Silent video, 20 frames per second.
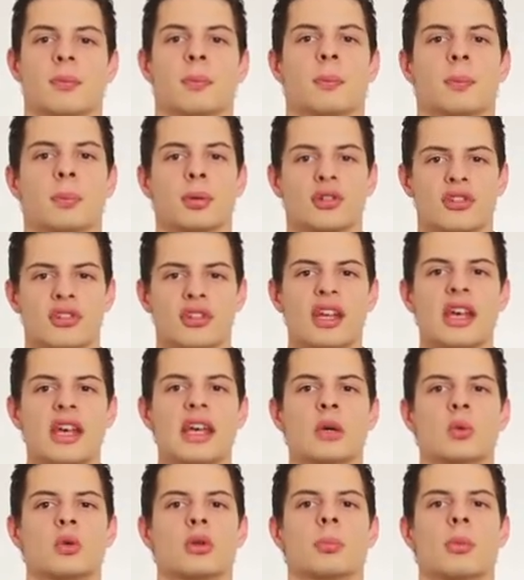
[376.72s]
Person A
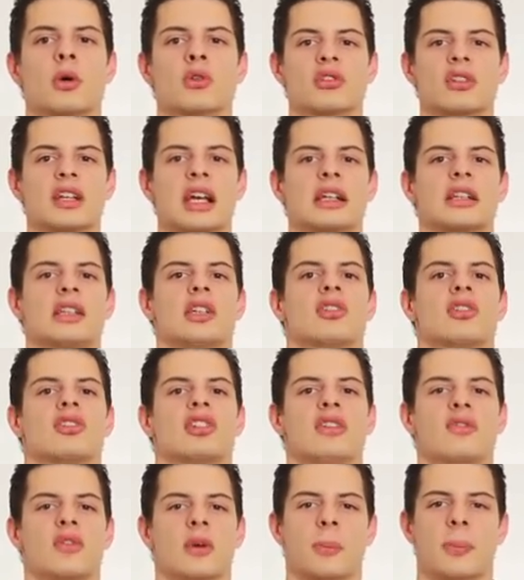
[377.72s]
will most likely
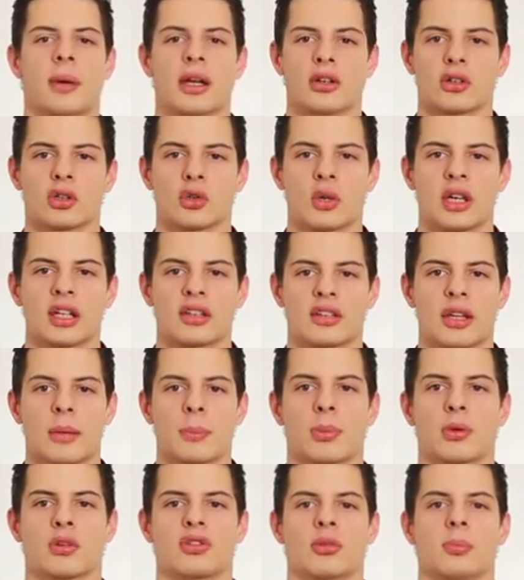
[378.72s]
achieve a better grade than
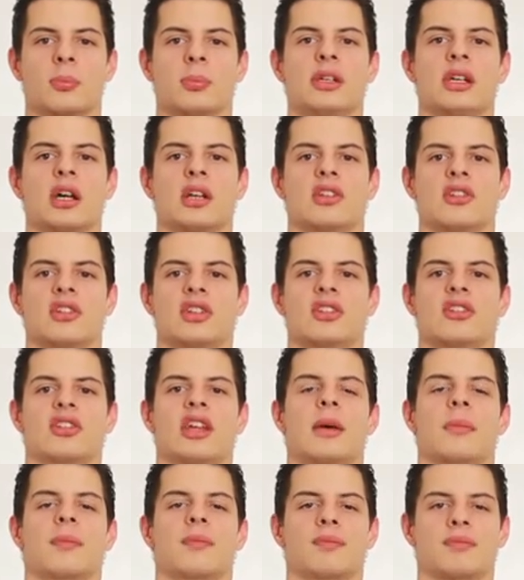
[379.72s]
person B on his
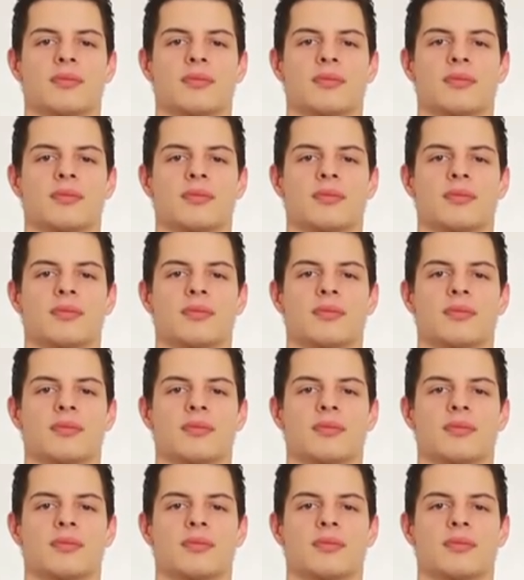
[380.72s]
exam.